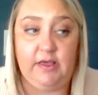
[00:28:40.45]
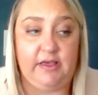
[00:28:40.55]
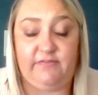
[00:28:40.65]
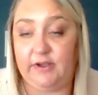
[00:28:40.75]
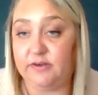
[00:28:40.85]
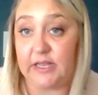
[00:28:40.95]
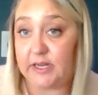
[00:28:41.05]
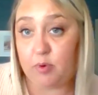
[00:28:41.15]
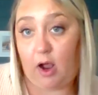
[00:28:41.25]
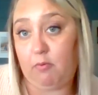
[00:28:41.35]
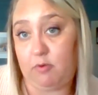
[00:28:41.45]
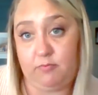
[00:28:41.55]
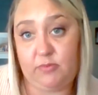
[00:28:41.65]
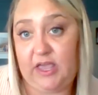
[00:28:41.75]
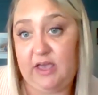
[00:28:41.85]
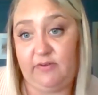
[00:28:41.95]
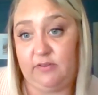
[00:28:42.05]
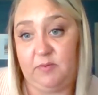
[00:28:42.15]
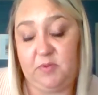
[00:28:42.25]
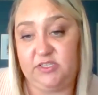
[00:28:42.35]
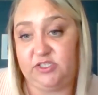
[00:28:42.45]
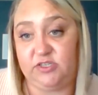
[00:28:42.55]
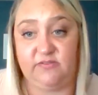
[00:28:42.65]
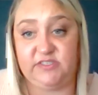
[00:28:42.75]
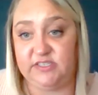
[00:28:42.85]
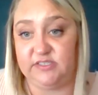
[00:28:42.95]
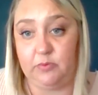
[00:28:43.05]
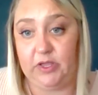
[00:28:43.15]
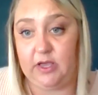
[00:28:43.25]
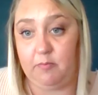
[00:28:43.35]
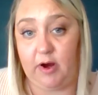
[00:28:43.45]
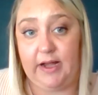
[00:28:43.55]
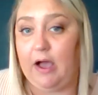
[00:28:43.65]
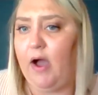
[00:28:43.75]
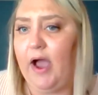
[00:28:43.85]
if there's any problem, they have unlimited services and we come right out.